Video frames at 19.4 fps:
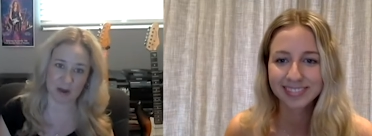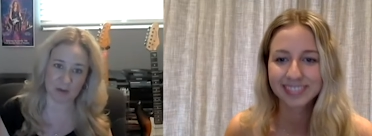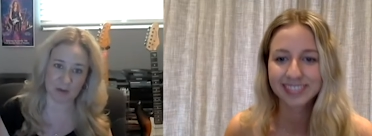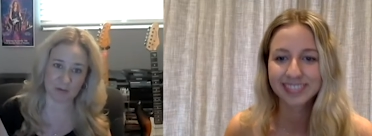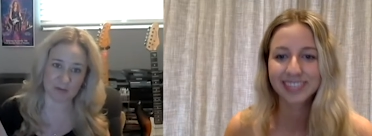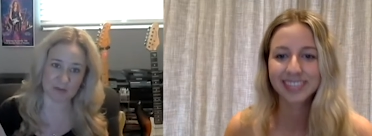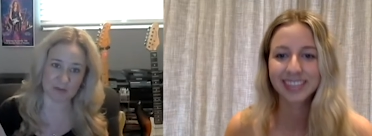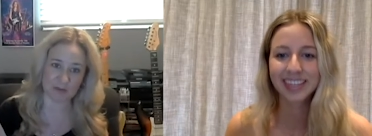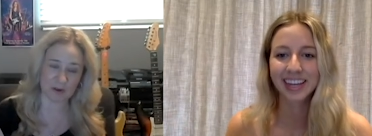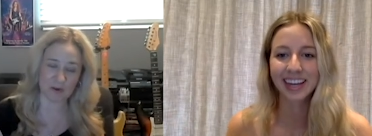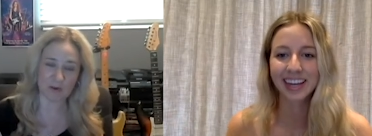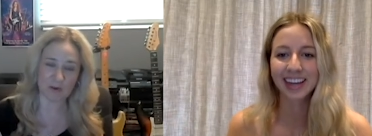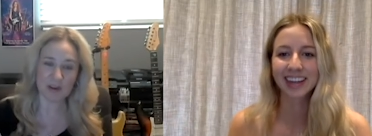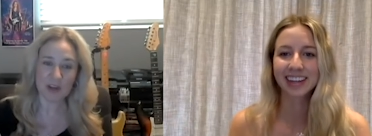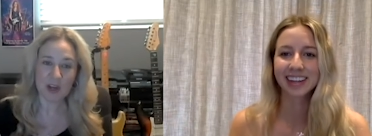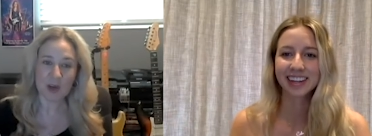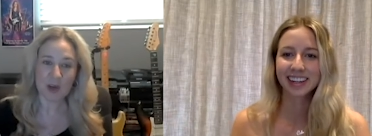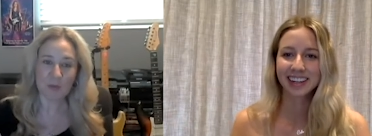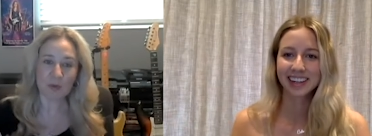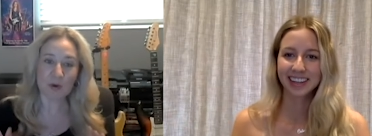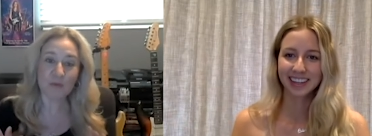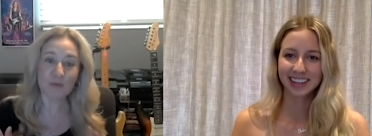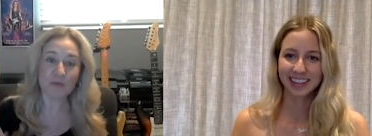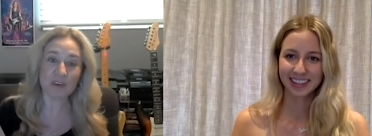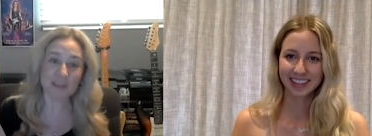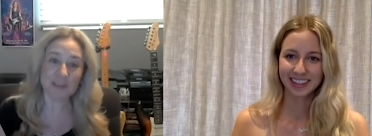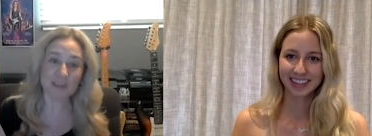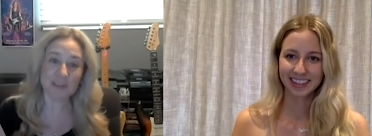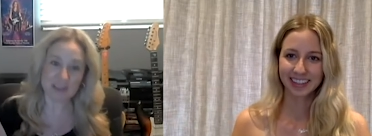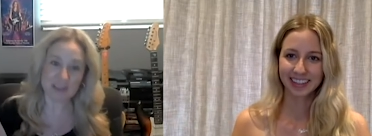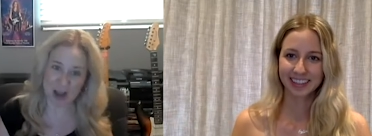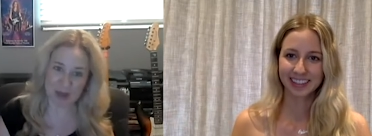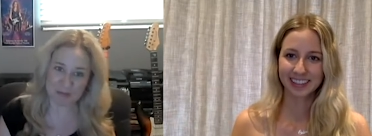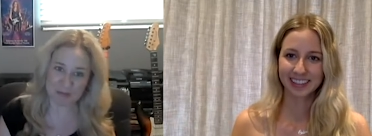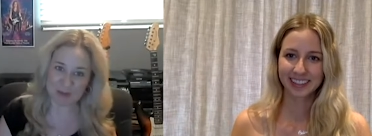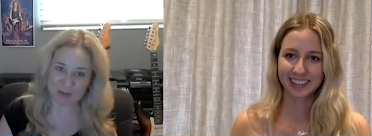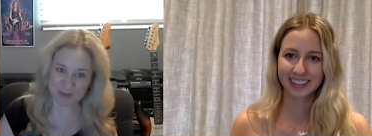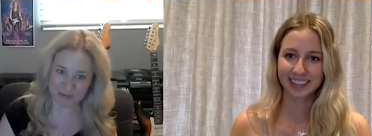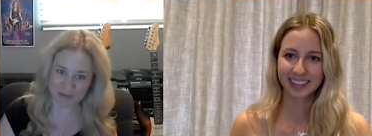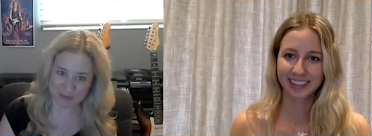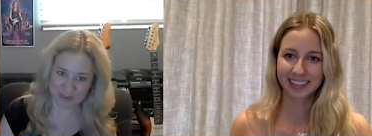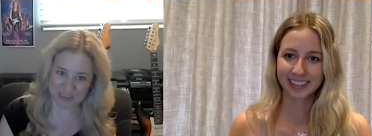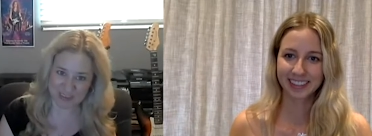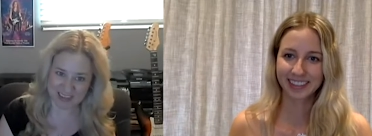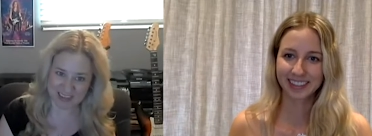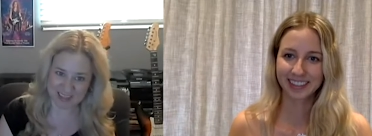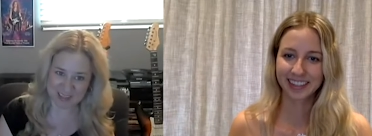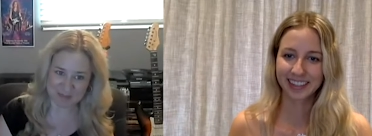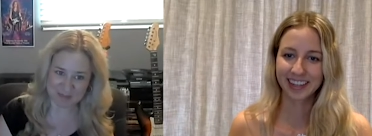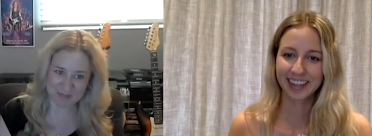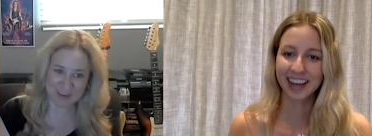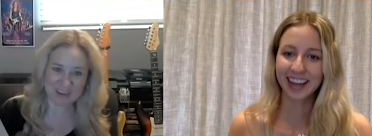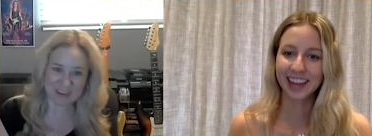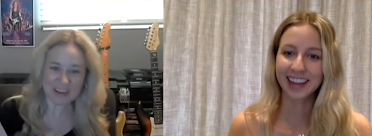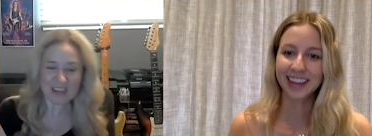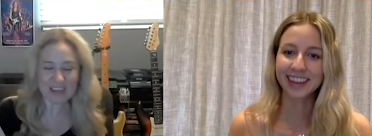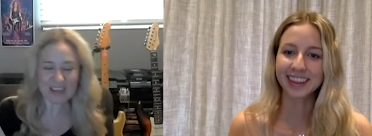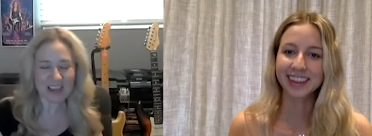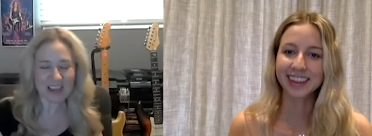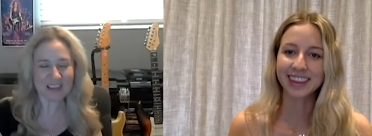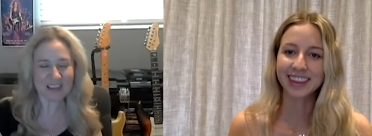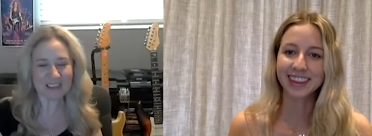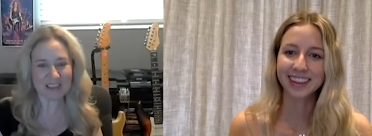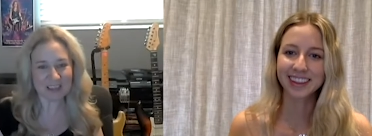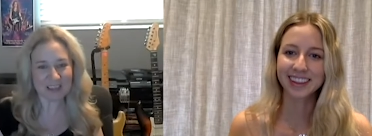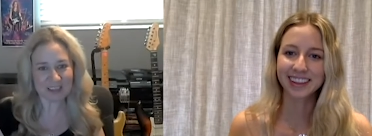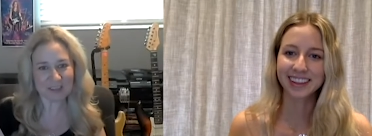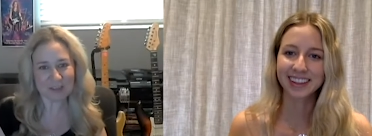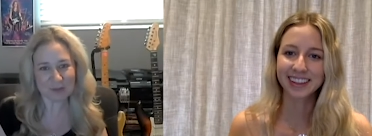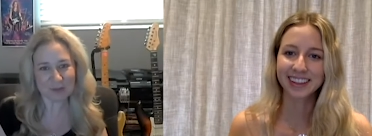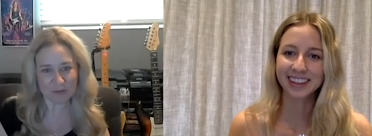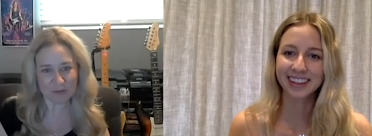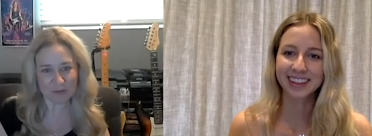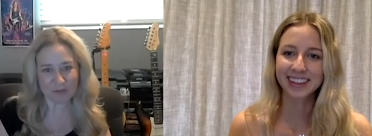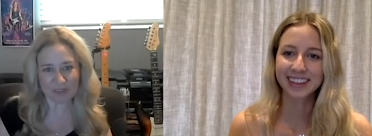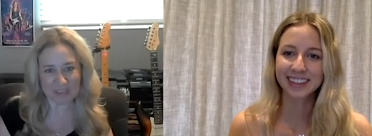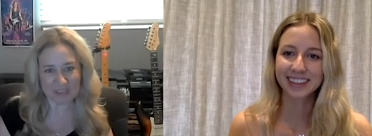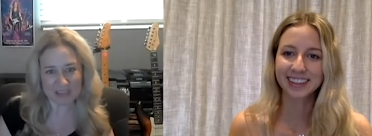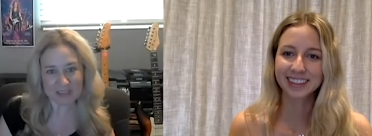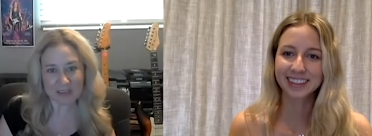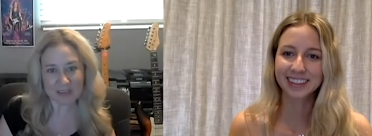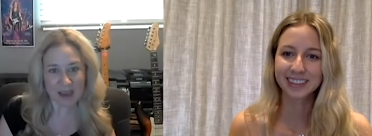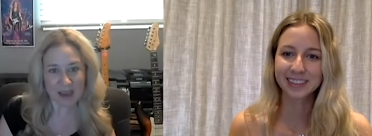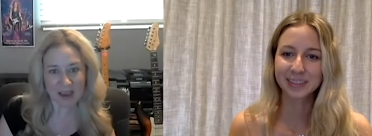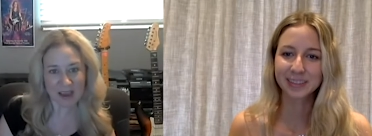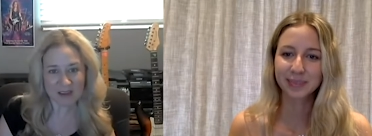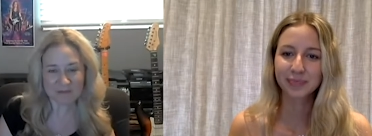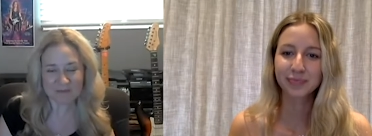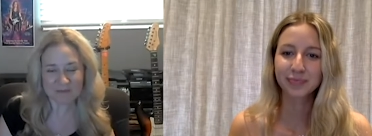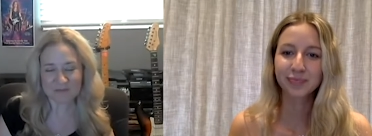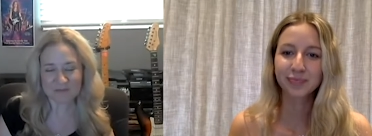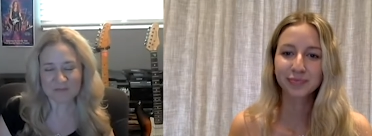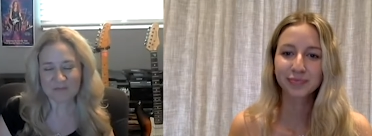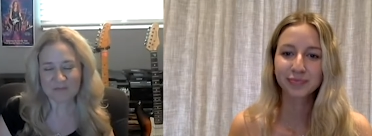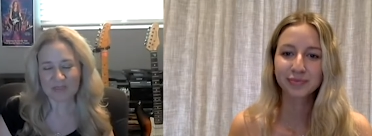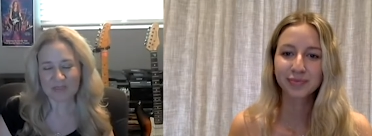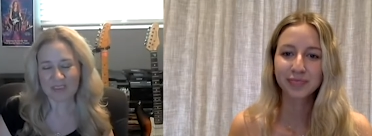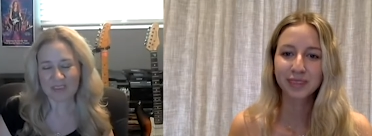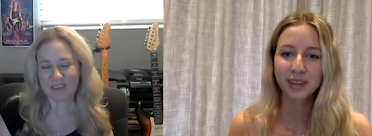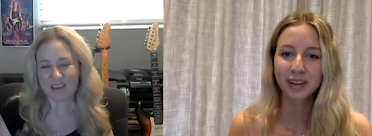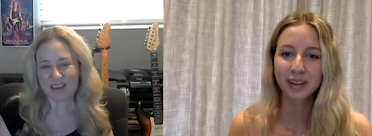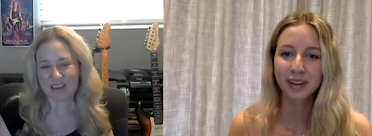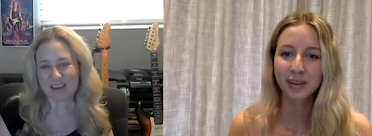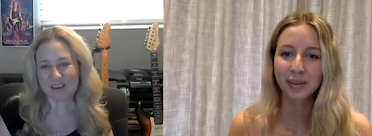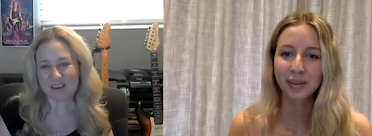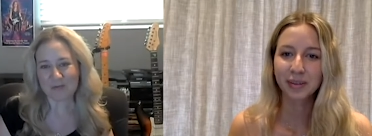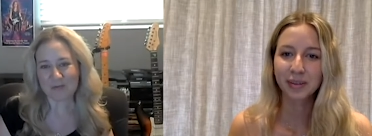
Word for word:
Speaker 1: So perfect timing for this. But yeah, excited to release that. Uh,